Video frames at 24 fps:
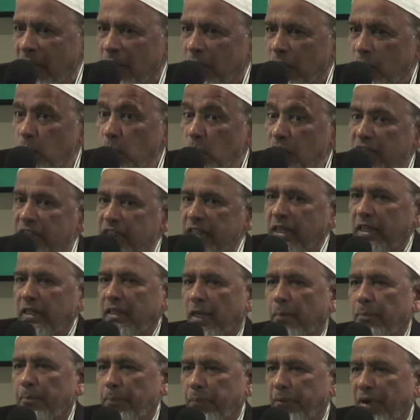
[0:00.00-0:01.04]
you see the
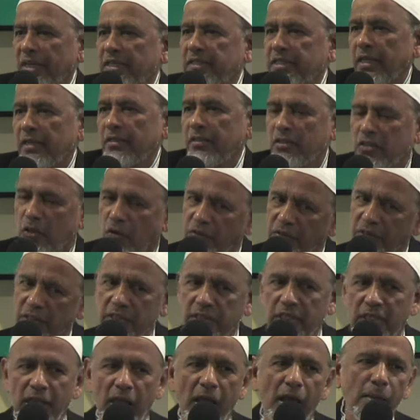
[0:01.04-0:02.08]
presence of
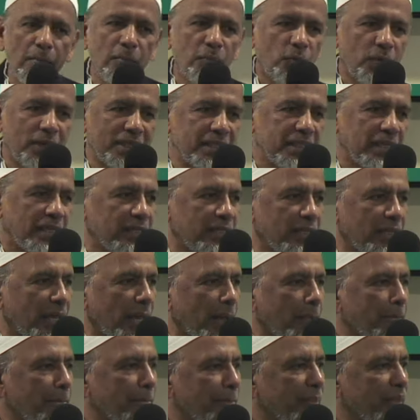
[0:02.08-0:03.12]
Islam within them.